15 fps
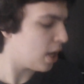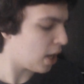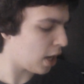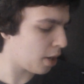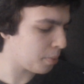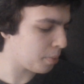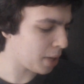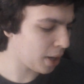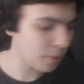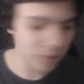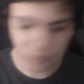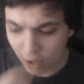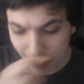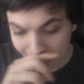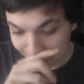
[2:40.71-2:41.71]

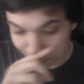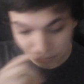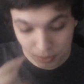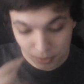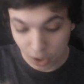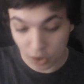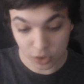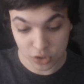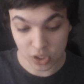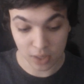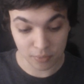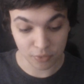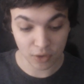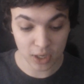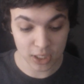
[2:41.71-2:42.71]
However, I had a hard
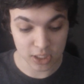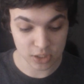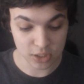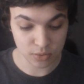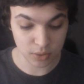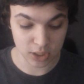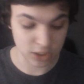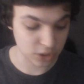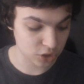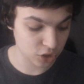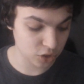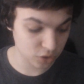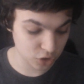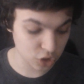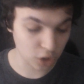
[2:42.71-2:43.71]
time finding this one in the
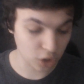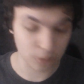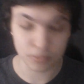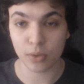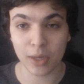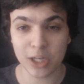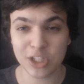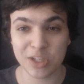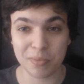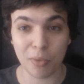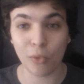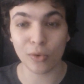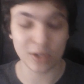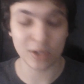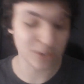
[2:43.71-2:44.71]
shop, so I actually
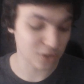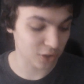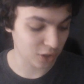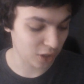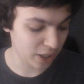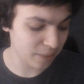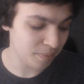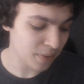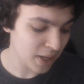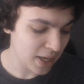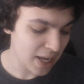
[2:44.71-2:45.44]
bought this online.